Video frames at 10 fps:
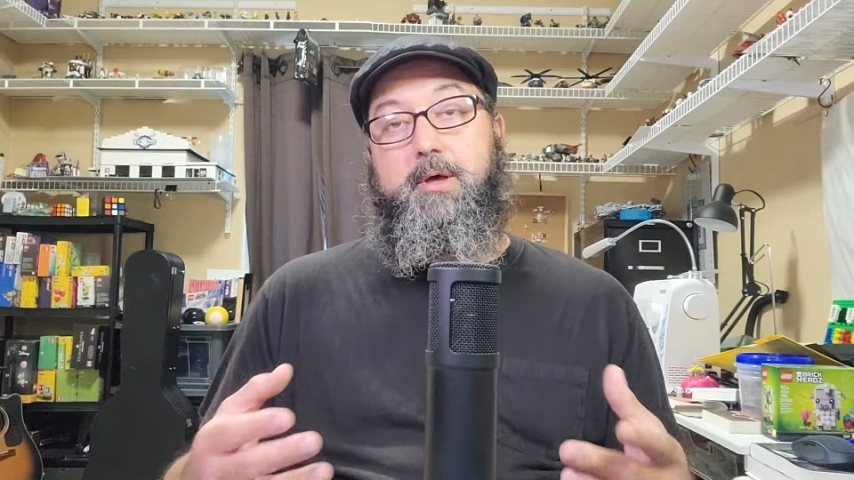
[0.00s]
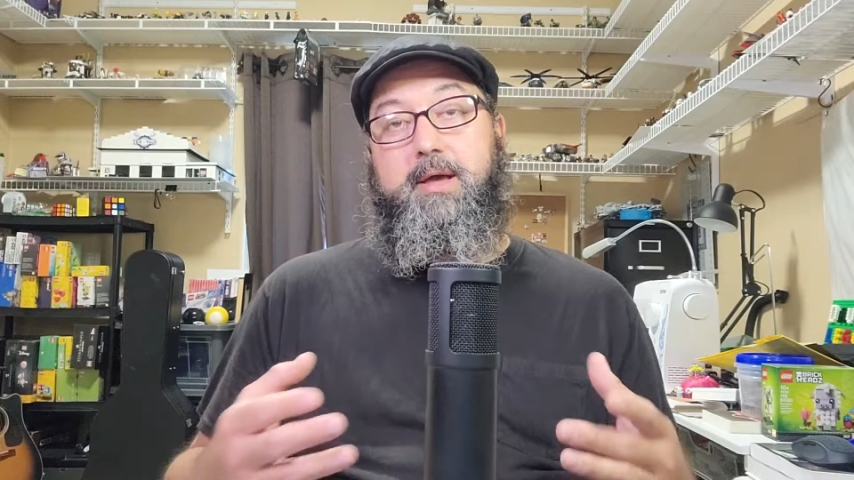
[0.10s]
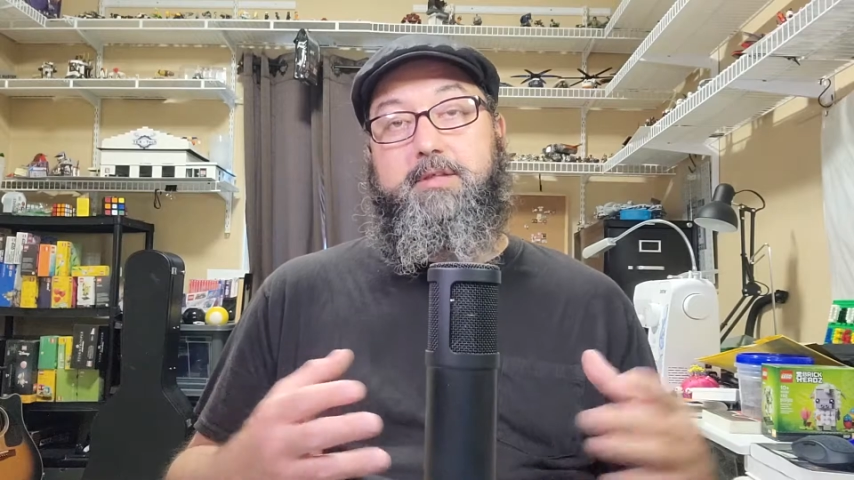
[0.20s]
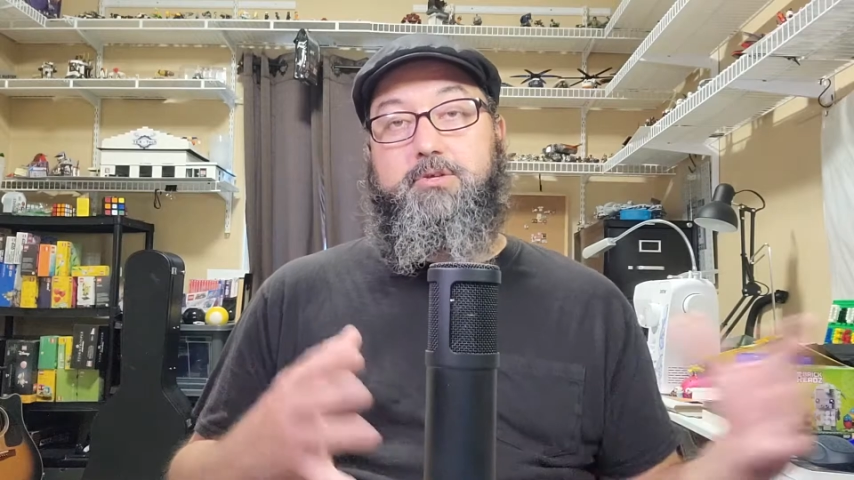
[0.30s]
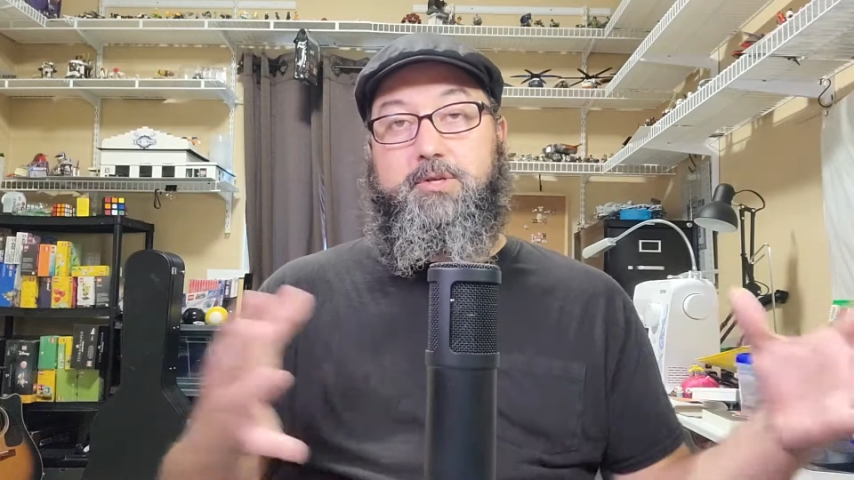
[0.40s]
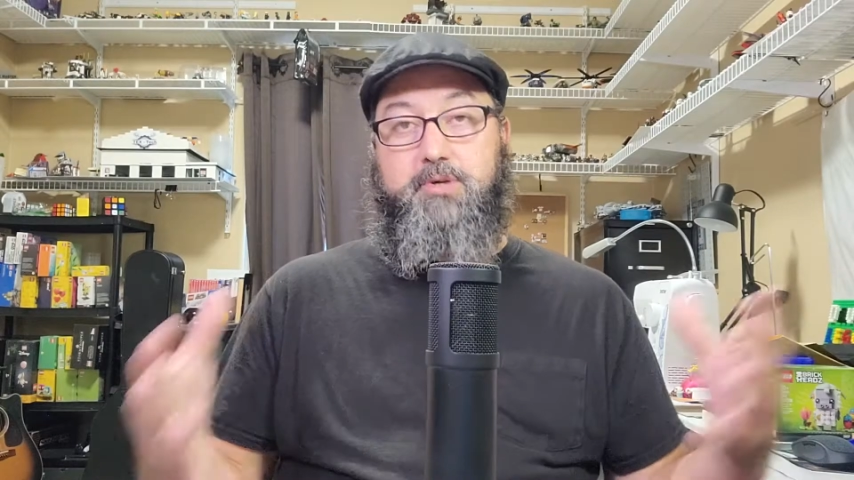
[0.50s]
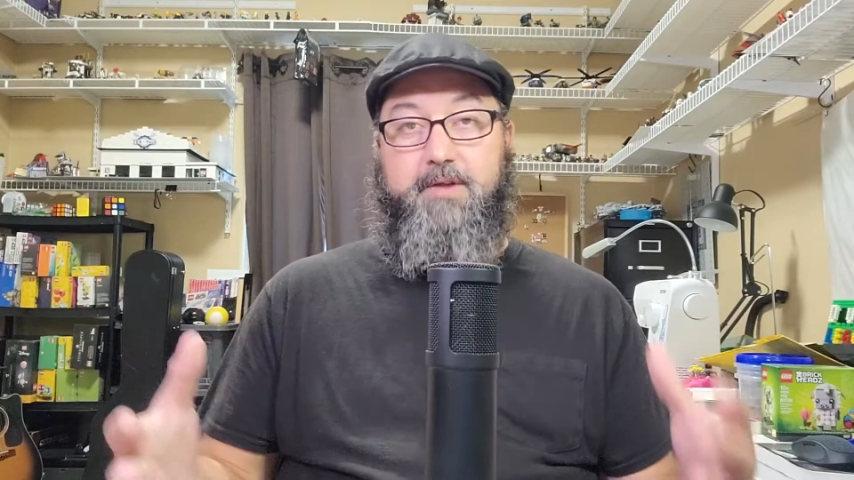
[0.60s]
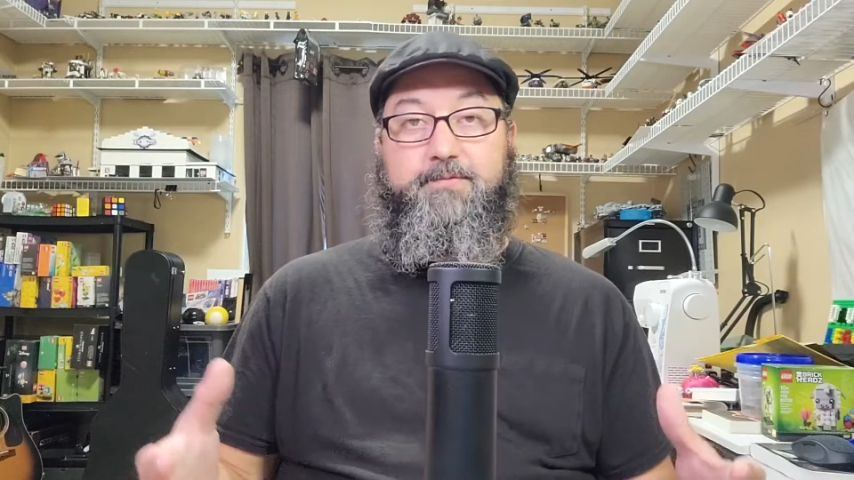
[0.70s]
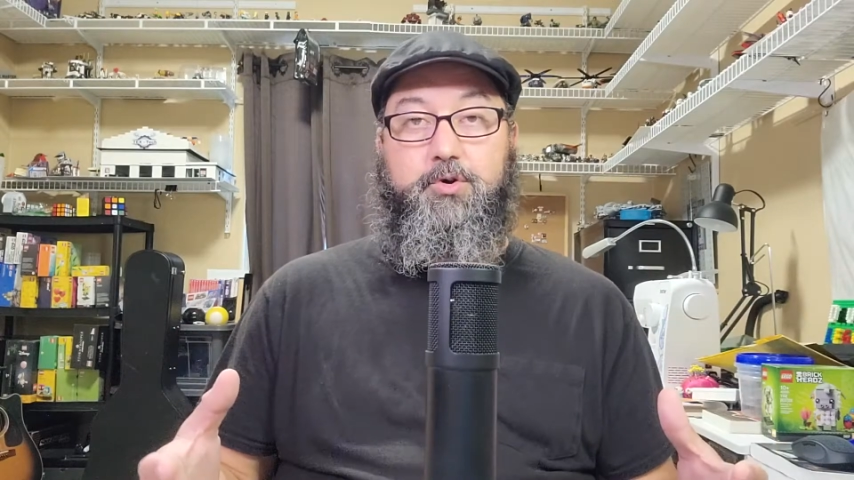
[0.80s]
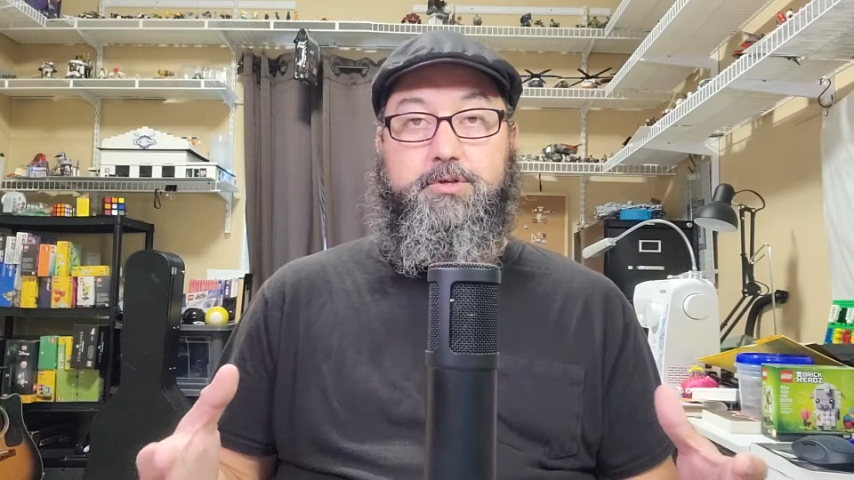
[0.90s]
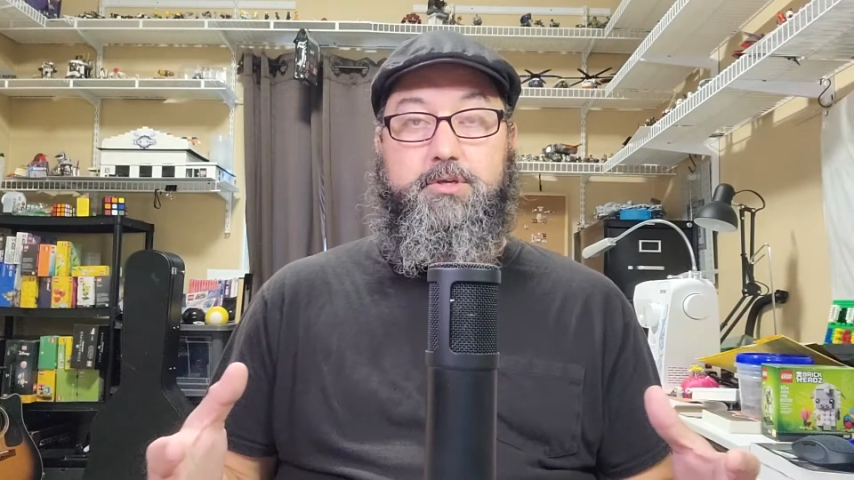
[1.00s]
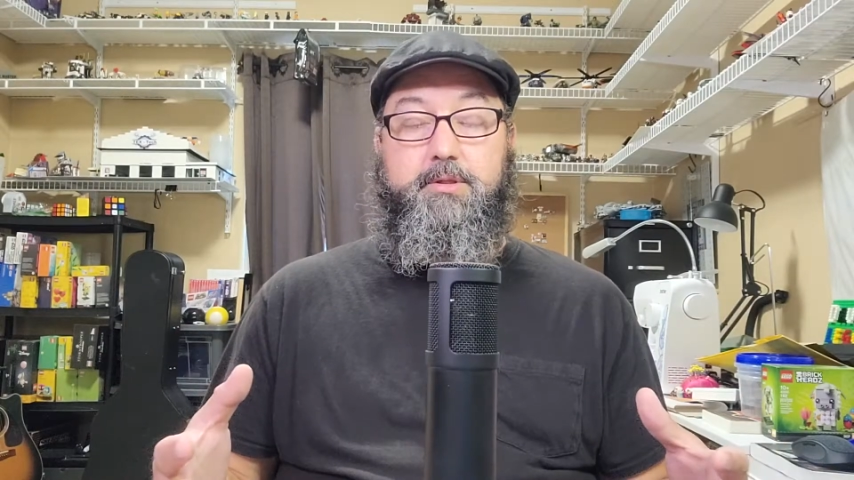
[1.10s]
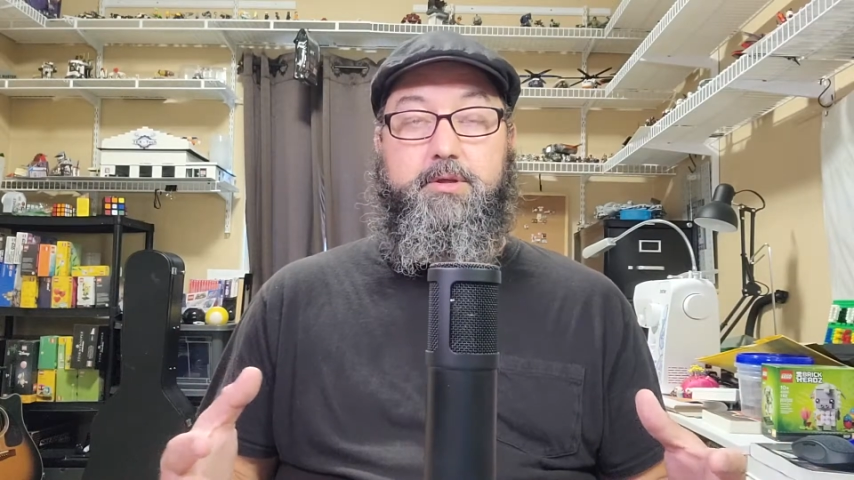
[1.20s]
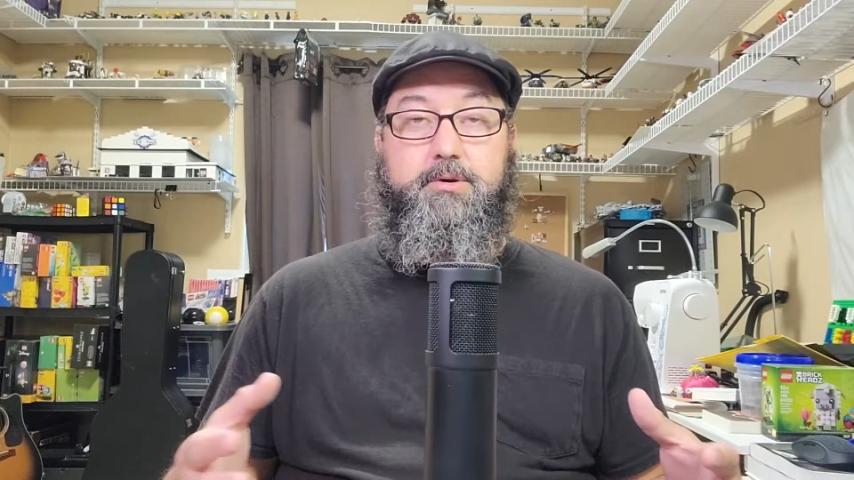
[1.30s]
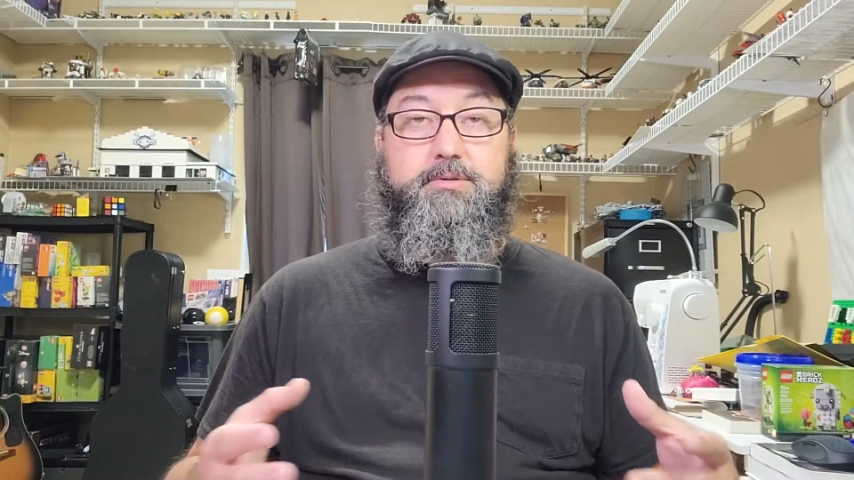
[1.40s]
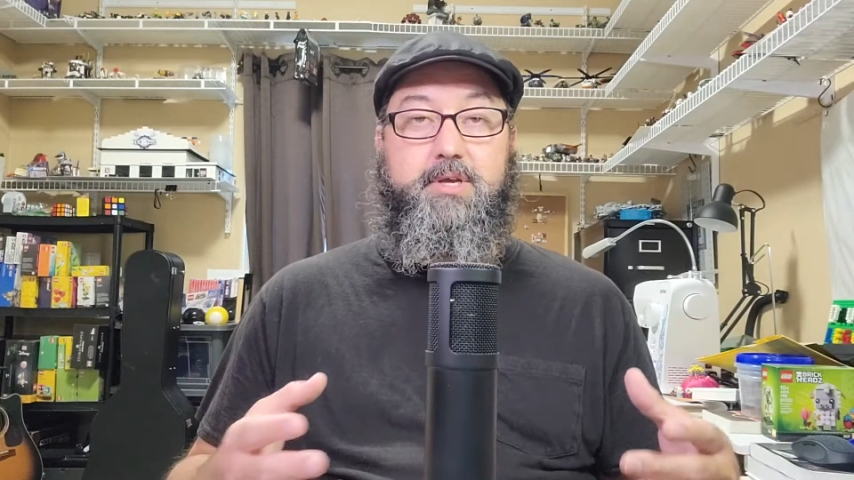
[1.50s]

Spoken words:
And so I try to focus on those.